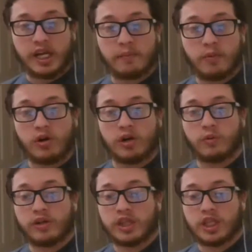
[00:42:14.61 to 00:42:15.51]

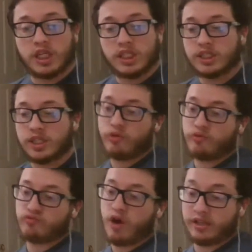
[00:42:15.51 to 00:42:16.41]
Nakamura with
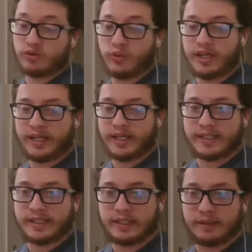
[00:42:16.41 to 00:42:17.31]
Seth Rollins
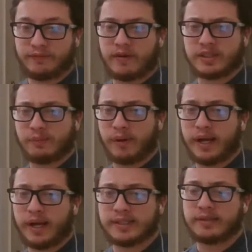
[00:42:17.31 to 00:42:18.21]
winning. I'm very
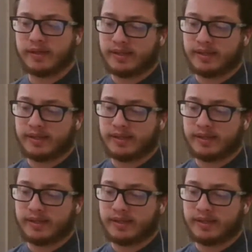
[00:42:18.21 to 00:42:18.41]
surprised